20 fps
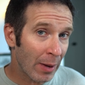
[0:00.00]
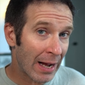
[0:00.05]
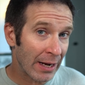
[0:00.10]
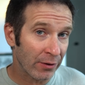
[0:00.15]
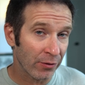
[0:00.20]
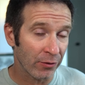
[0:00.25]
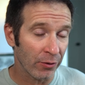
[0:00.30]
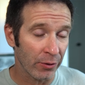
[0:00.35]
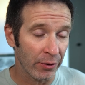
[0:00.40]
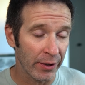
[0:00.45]

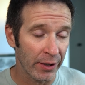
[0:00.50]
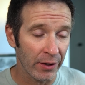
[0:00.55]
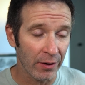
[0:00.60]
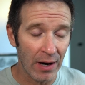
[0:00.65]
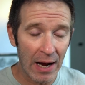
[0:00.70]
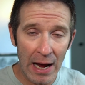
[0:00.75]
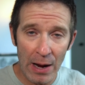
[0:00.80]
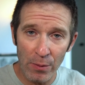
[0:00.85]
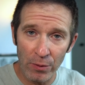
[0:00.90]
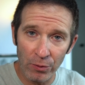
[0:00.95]
backstory
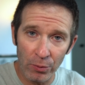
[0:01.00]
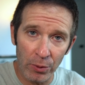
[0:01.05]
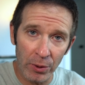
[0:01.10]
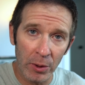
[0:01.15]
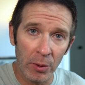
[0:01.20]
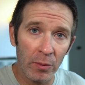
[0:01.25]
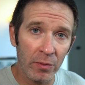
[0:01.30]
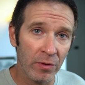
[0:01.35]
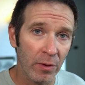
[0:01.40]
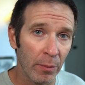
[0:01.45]
here. I was
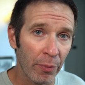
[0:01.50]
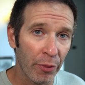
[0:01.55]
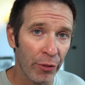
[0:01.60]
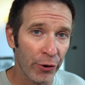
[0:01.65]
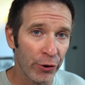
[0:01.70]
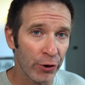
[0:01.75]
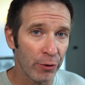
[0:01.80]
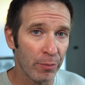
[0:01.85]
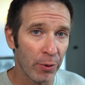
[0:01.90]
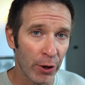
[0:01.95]
working with some
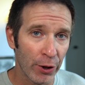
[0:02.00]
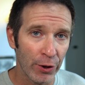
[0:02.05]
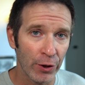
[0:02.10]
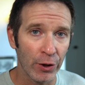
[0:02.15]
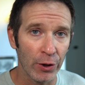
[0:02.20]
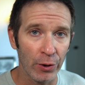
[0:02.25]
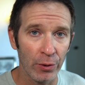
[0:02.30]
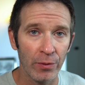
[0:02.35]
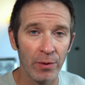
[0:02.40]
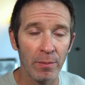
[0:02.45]
third-party
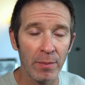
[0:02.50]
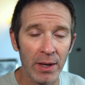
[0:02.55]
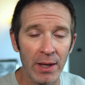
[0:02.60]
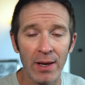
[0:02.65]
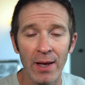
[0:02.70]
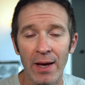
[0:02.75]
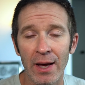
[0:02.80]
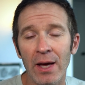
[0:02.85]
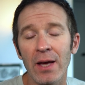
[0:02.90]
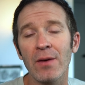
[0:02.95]
code that
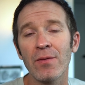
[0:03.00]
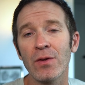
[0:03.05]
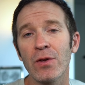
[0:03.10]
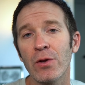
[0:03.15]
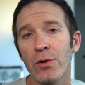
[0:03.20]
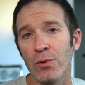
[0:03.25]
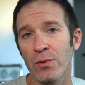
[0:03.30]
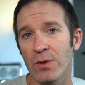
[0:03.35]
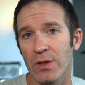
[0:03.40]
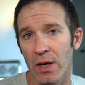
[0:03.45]
made heavy
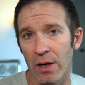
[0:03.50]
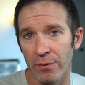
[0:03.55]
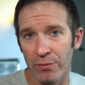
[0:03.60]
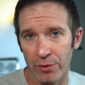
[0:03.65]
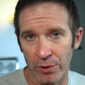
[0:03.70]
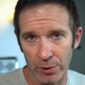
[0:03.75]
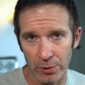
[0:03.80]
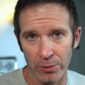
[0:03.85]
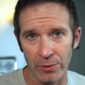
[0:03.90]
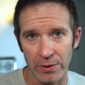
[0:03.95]
use of
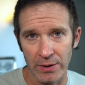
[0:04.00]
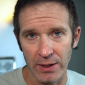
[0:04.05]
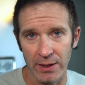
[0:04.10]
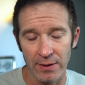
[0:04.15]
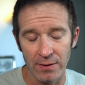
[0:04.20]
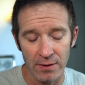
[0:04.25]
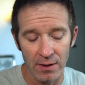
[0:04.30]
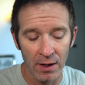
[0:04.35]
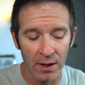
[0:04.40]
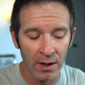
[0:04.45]

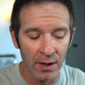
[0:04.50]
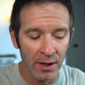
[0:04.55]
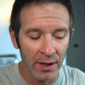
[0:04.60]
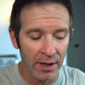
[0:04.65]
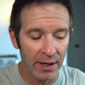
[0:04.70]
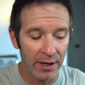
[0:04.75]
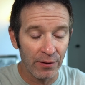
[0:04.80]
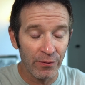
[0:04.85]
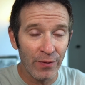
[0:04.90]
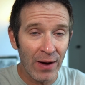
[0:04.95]
coroutines.
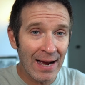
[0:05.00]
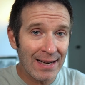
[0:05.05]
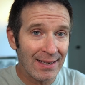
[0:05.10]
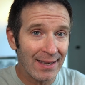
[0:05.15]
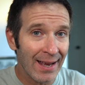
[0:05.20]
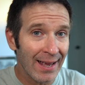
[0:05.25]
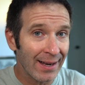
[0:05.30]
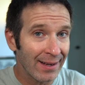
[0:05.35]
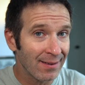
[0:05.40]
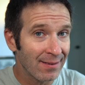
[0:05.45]
In fact,
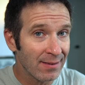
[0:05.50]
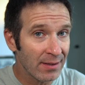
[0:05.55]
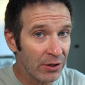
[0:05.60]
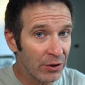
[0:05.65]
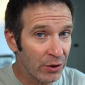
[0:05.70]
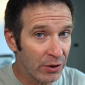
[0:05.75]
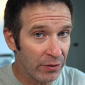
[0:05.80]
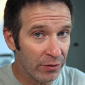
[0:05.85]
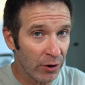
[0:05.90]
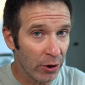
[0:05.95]
it had a
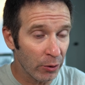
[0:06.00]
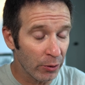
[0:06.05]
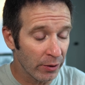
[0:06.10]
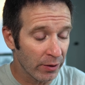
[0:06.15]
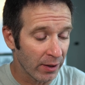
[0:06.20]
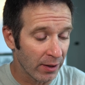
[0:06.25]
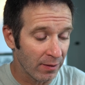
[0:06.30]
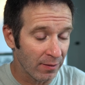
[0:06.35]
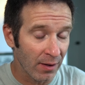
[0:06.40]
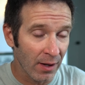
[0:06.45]
series of
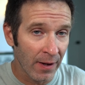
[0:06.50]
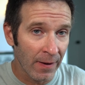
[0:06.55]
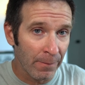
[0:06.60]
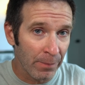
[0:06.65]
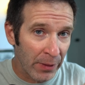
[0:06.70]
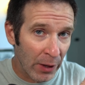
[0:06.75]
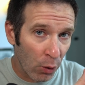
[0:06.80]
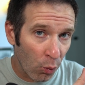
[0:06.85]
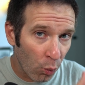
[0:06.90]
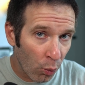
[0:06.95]
coroutines
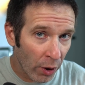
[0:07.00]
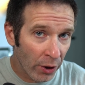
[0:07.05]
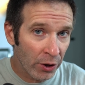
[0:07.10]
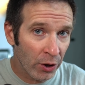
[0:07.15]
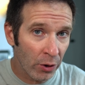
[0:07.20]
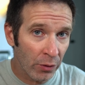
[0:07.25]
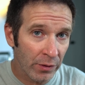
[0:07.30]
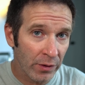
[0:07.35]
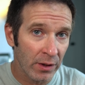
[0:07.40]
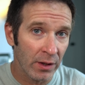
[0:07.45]
that one
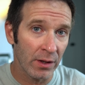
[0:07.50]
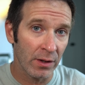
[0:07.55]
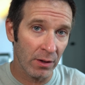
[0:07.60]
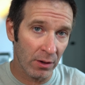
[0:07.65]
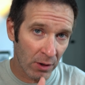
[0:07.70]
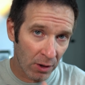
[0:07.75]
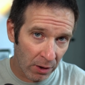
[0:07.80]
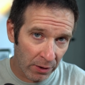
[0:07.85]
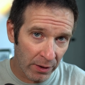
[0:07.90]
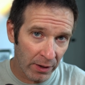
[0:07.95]
coroutine
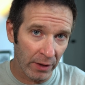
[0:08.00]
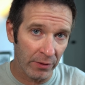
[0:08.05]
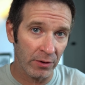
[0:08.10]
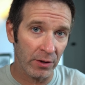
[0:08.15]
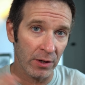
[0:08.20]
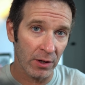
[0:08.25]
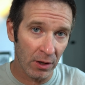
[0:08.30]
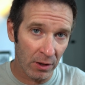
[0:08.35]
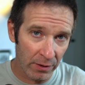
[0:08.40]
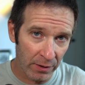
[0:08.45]
called another,
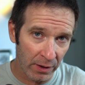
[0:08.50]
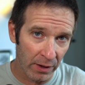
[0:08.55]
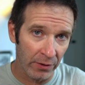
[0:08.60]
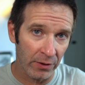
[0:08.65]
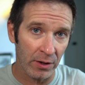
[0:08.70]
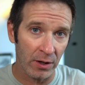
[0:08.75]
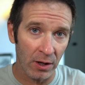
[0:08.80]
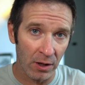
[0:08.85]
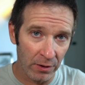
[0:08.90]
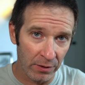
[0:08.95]
called
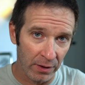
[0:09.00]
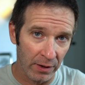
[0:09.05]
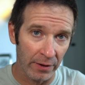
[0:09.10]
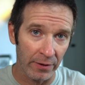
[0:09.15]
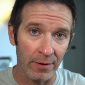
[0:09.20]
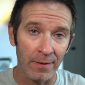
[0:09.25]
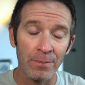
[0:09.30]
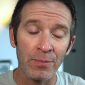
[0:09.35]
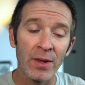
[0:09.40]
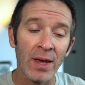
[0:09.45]
another, called
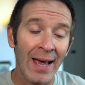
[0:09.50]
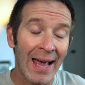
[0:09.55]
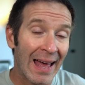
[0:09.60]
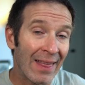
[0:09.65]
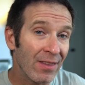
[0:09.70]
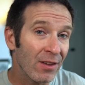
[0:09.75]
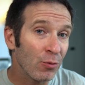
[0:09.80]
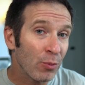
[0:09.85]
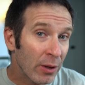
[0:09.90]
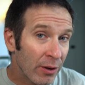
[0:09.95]
another,
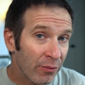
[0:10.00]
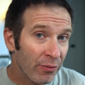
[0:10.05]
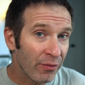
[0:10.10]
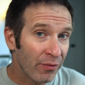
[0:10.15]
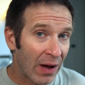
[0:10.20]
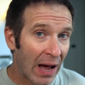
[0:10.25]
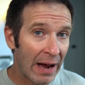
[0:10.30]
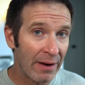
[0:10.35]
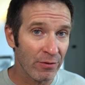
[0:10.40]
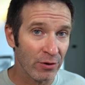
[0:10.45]
and this went
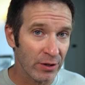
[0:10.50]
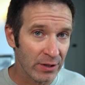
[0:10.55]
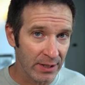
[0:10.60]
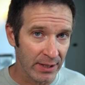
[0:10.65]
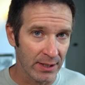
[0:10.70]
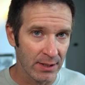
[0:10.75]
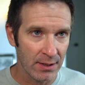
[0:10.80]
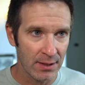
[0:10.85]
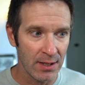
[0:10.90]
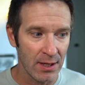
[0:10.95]
five or
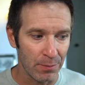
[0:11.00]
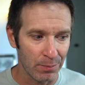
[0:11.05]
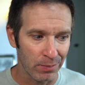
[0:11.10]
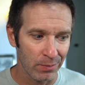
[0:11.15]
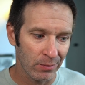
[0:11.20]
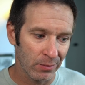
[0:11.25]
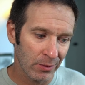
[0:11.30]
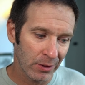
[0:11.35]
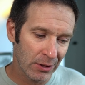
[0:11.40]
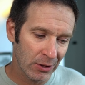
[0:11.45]
six deep,
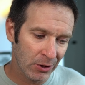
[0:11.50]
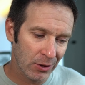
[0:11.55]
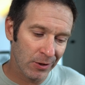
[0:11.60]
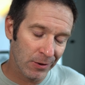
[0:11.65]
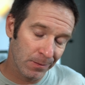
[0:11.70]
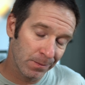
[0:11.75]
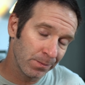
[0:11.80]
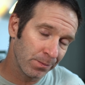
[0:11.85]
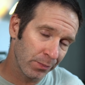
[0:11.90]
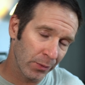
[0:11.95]

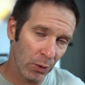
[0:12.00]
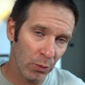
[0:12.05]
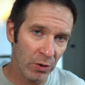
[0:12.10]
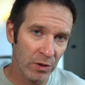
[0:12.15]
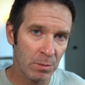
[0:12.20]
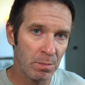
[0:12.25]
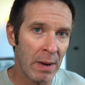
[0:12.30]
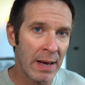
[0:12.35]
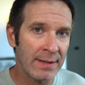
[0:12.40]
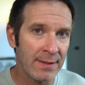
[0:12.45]
which
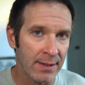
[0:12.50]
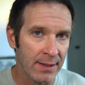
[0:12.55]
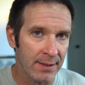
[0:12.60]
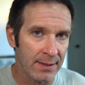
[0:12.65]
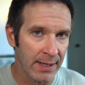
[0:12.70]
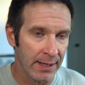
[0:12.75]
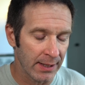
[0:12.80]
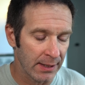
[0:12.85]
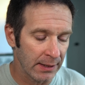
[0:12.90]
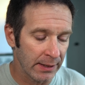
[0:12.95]
was messy to
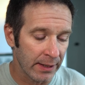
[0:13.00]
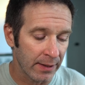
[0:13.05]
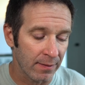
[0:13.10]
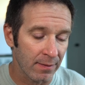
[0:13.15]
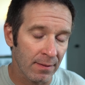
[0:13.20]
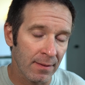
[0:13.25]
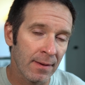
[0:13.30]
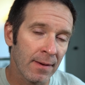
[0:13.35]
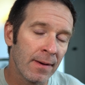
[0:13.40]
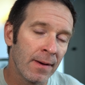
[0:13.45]
say the
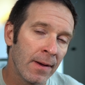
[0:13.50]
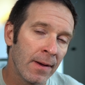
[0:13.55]
least.